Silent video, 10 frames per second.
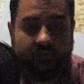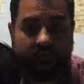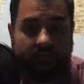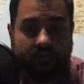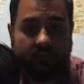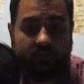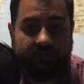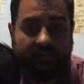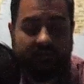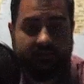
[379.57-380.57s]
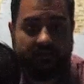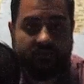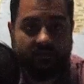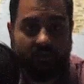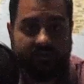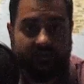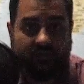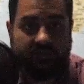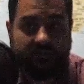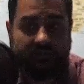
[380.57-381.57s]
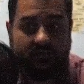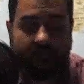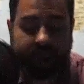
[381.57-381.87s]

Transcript: to take this issue more seriously.